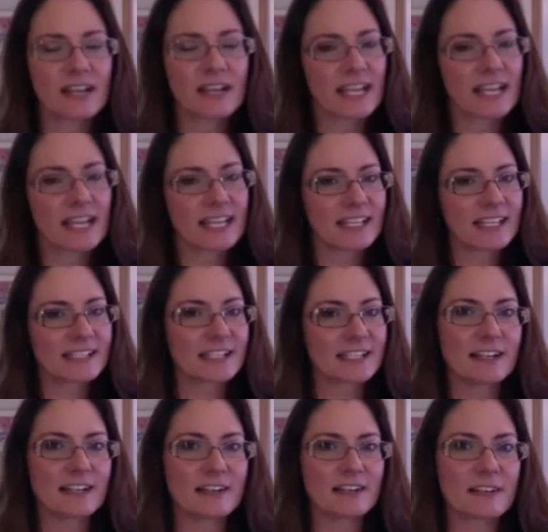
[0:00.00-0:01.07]
and I guess
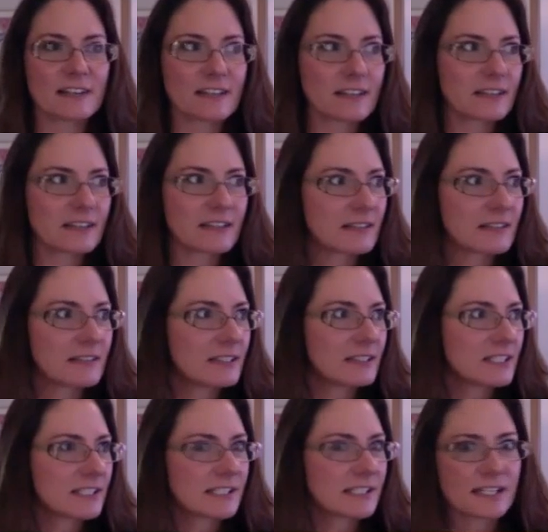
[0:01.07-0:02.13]
he
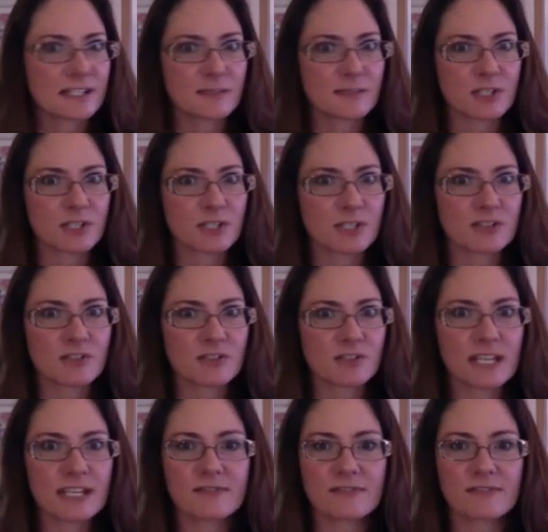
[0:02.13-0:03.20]
just had some
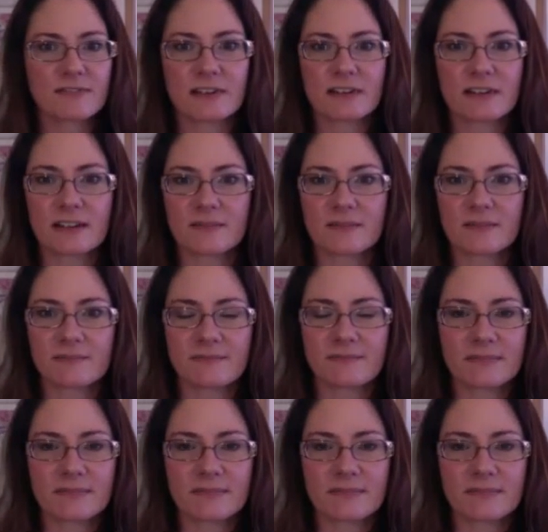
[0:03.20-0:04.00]
surgery for.